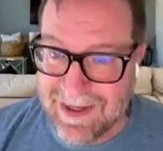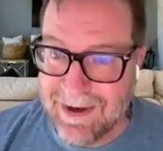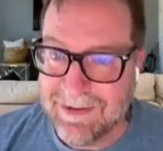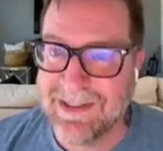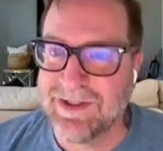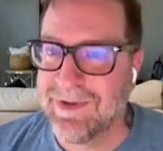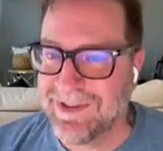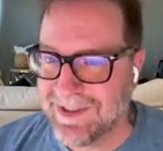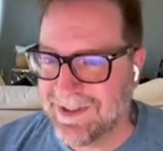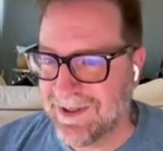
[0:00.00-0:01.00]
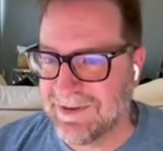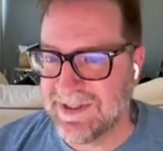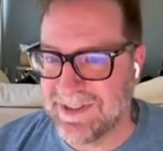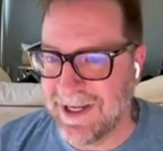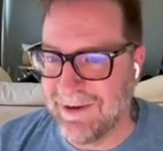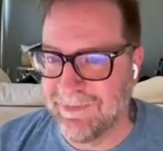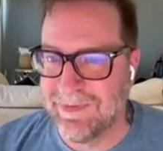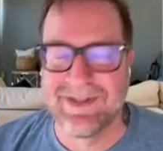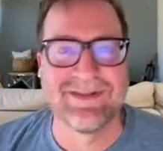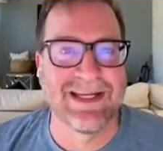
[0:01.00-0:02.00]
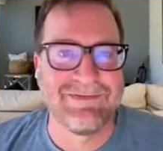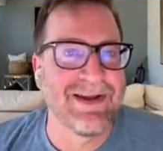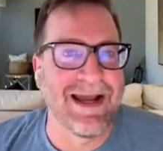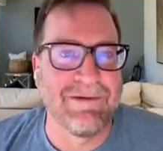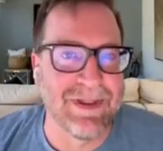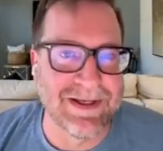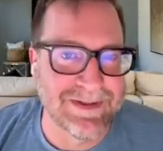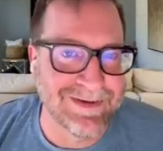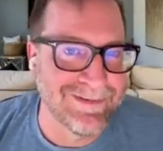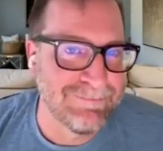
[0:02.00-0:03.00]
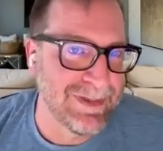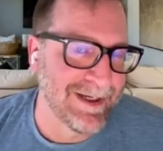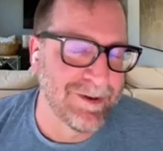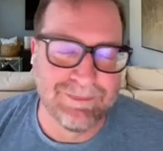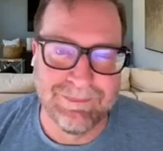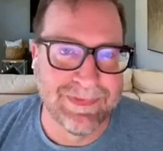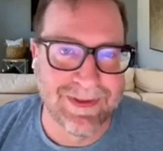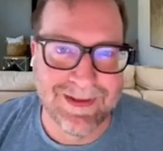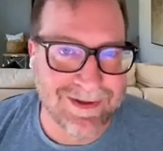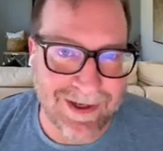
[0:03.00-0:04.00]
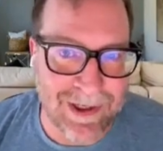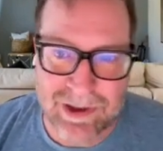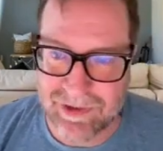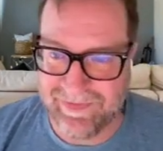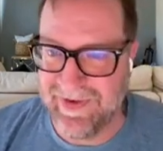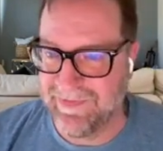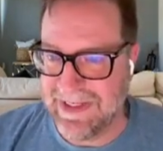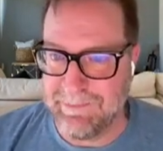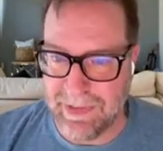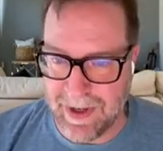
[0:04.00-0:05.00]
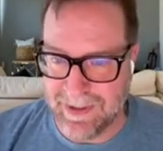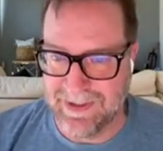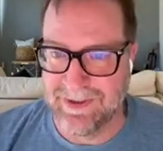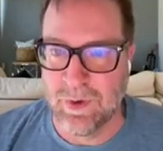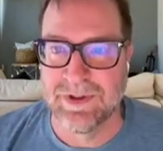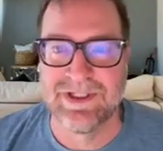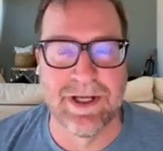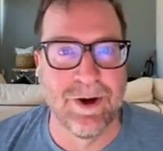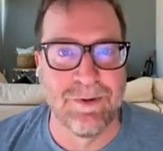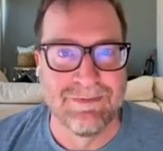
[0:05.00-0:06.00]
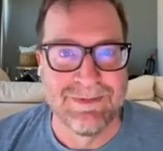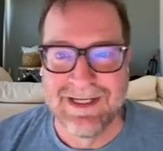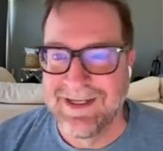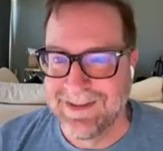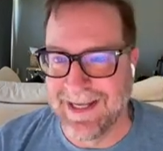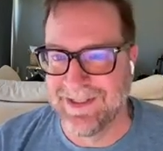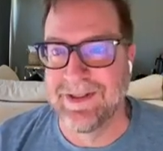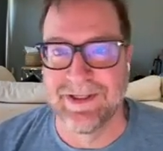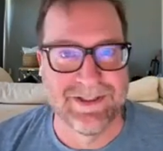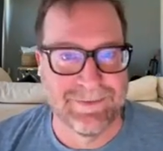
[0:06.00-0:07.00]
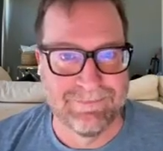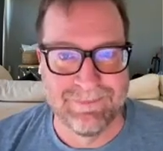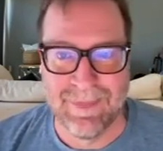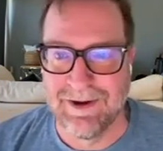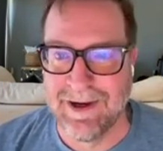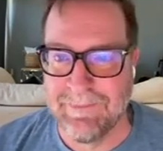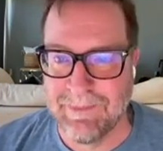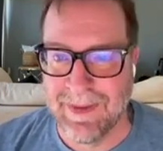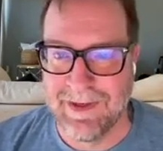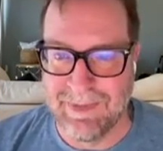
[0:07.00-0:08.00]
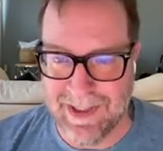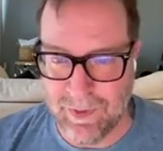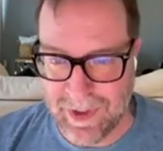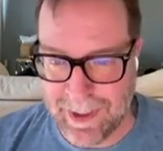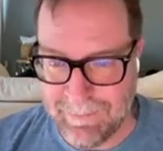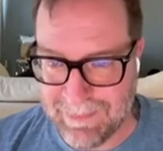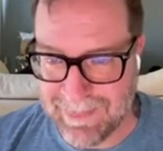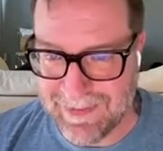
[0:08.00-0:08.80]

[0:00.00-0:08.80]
All right. So this is your stuff that's like if you have things that are, under 50 bucks or so, that's this. All right. And by the way,